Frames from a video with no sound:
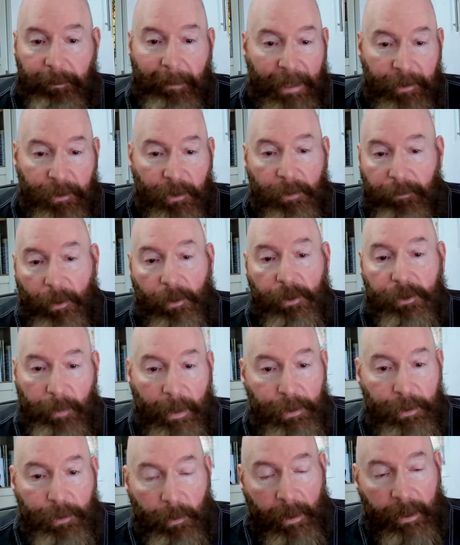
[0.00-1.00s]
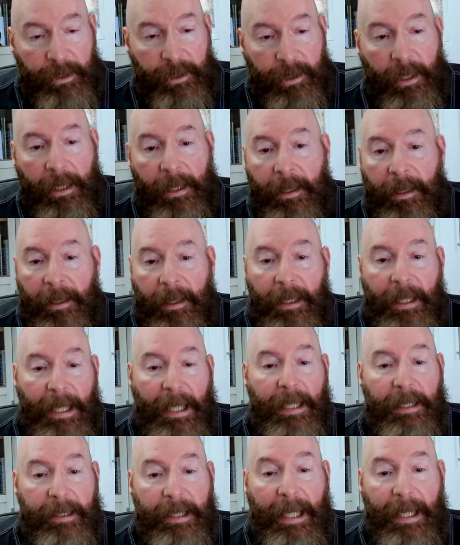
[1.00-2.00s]
magical folks, ritualists,
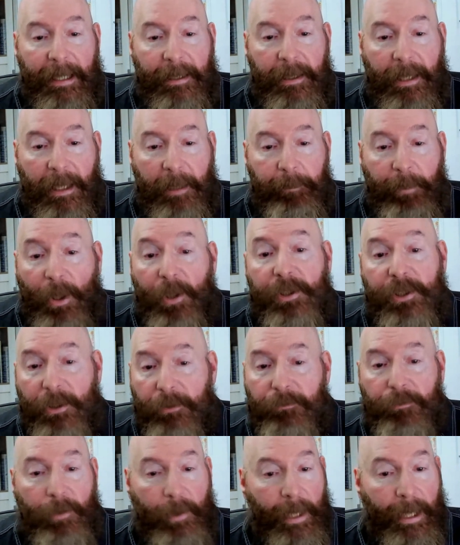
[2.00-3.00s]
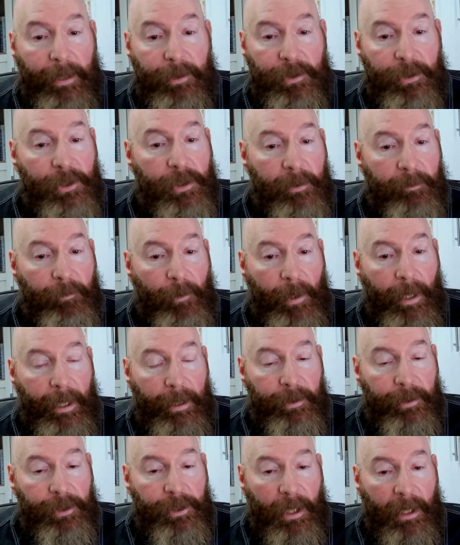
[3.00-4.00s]
and had a person for each
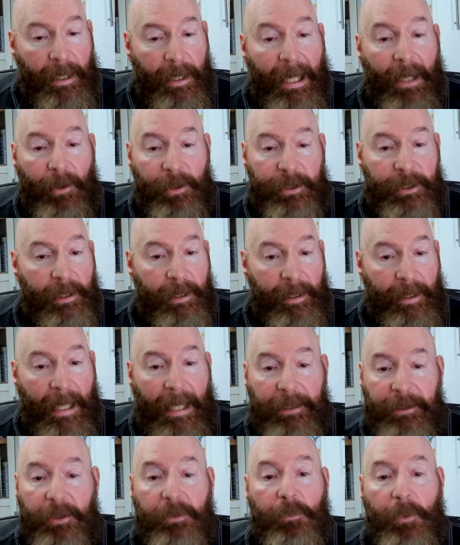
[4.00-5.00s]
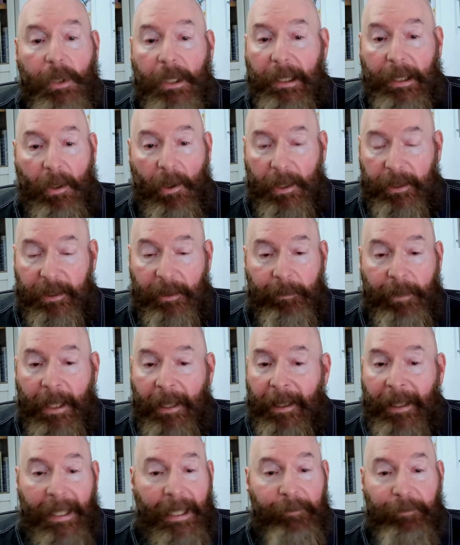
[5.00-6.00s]
house, and that's really awesome.
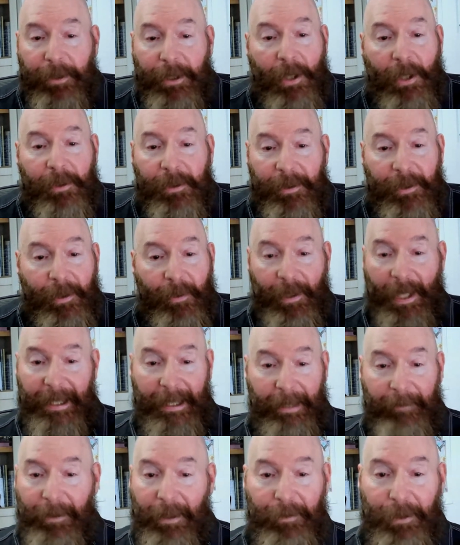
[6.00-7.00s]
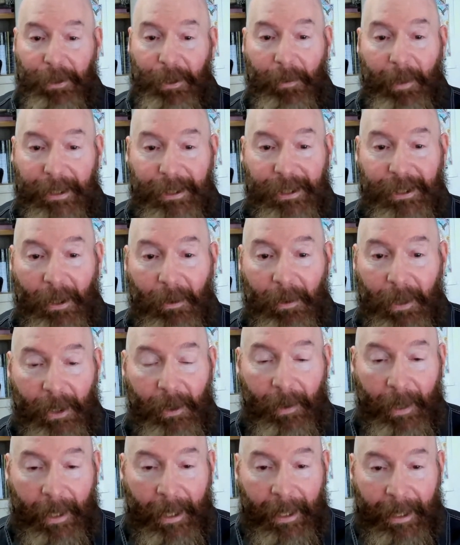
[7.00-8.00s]
And if you don't do that, even if you're doing it
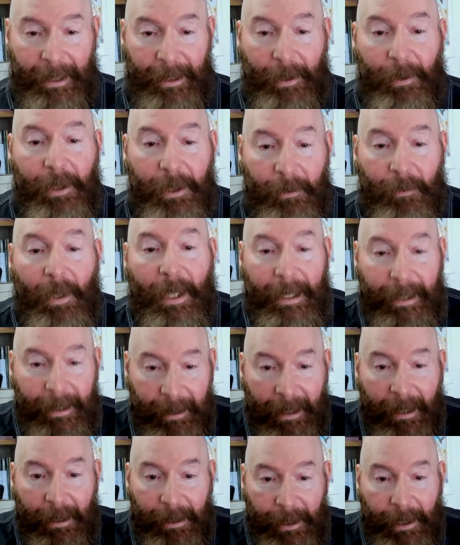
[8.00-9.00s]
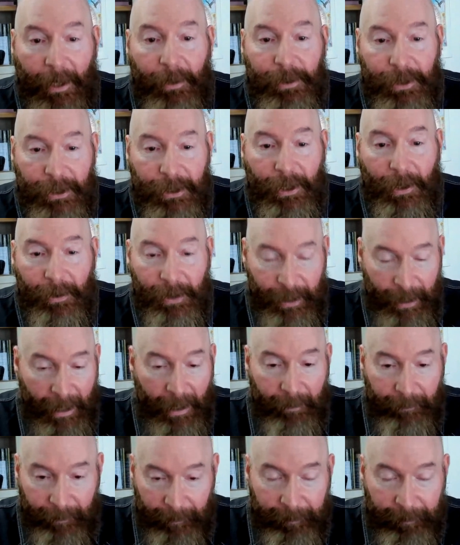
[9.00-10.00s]
solo, you can write little notes to
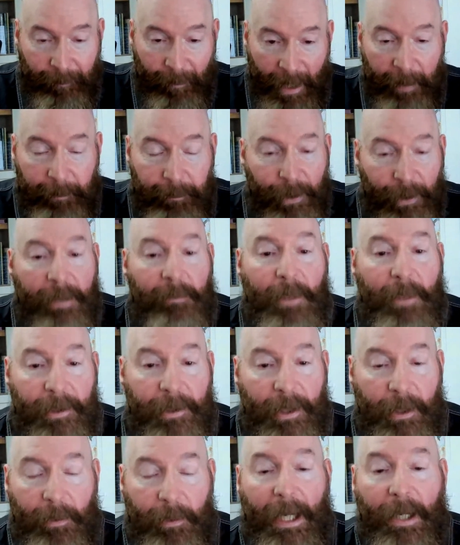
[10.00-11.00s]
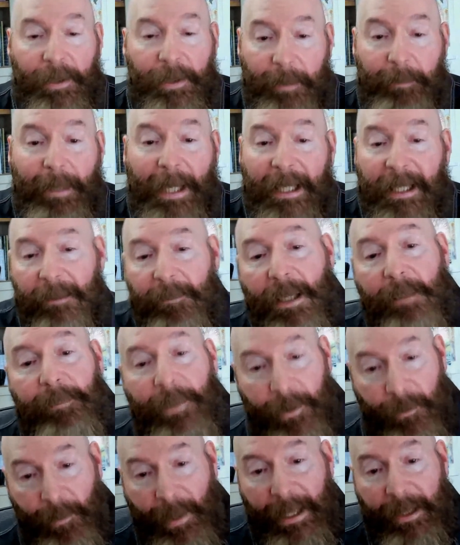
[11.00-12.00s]
yourself and put them on the ground and pick them
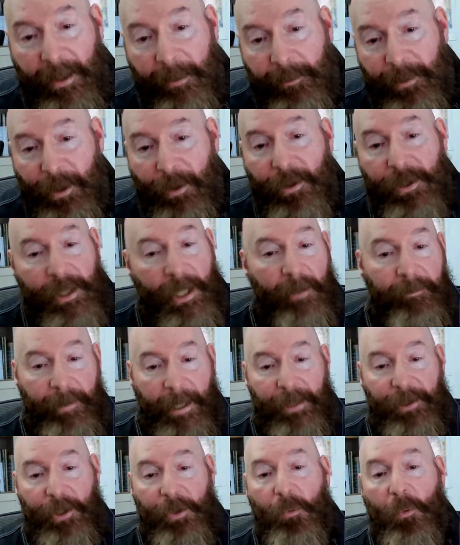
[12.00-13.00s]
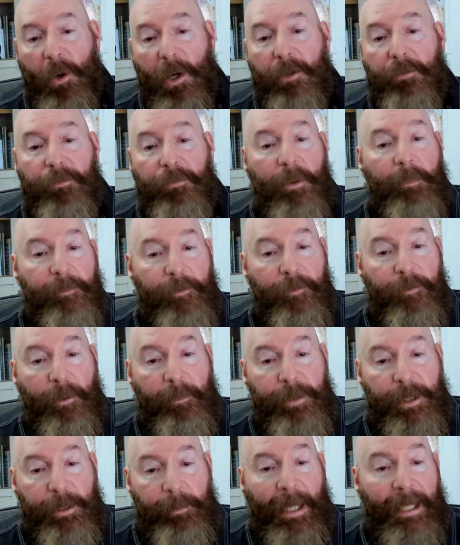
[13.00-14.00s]
up and read them to yourself as you walk
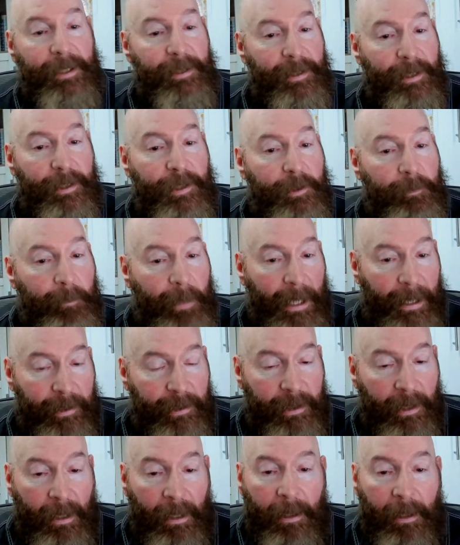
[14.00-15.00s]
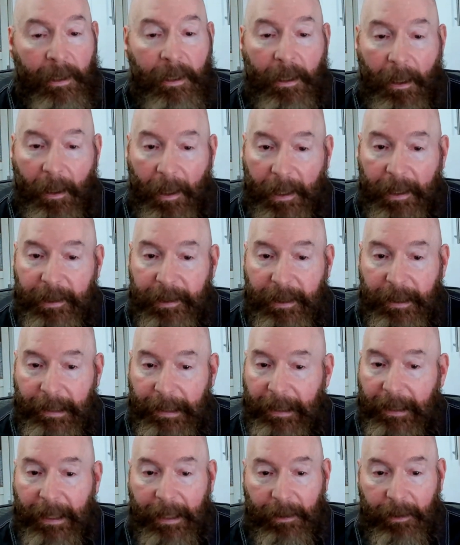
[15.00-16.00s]
from space to space.
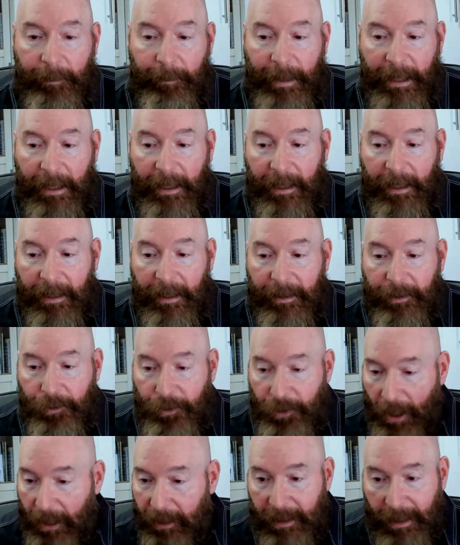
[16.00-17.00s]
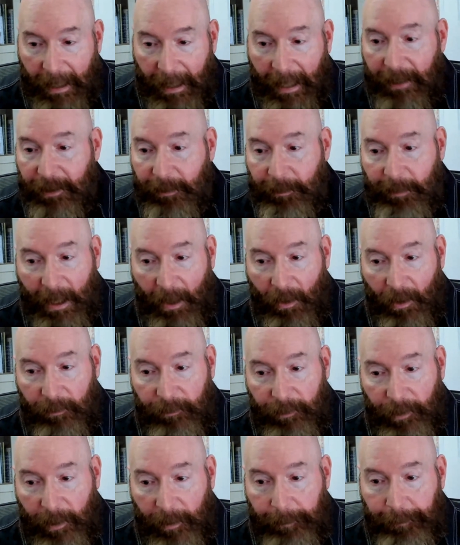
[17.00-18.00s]
Honestly, it'll be just as
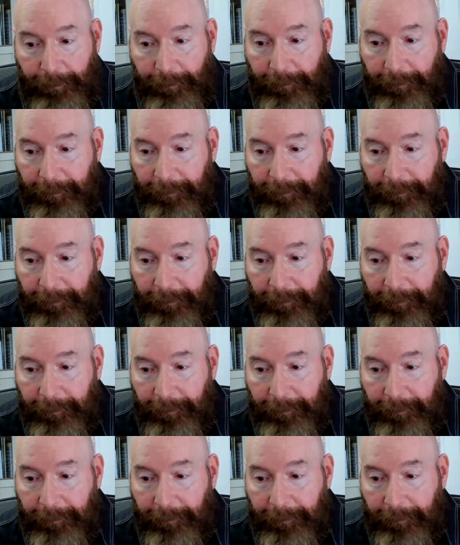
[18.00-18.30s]
powerful.